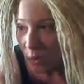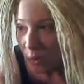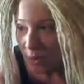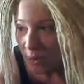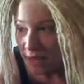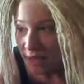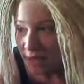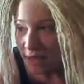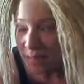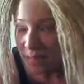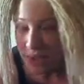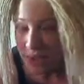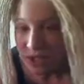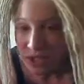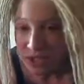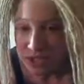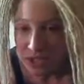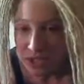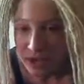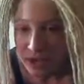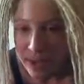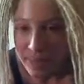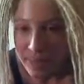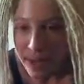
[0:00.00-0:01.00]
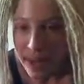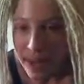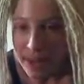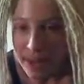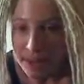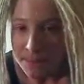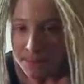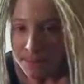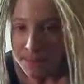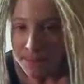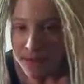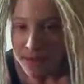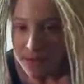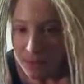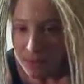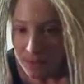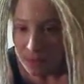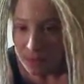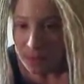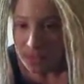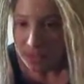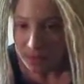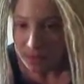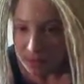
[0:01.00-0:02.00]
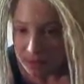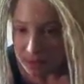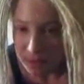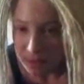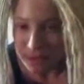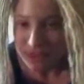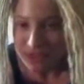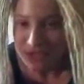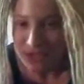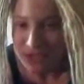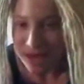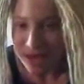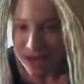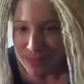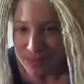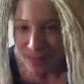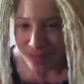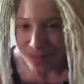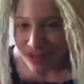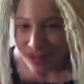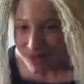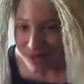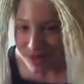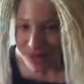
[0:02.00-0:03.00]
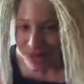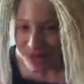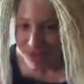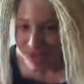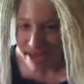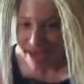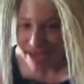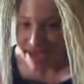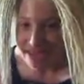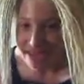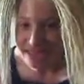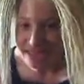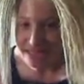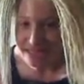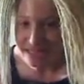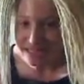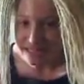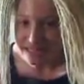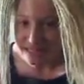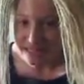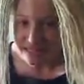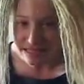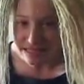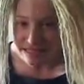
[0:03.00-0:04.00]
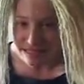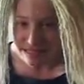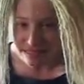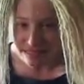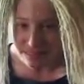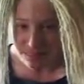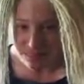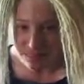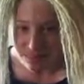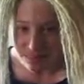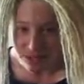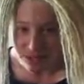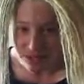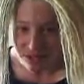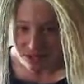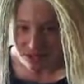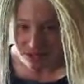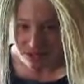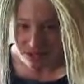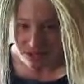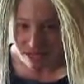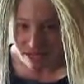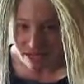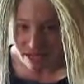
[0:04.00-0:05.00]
have a pretty good tripod, but we don't have a tripod that does like little measured,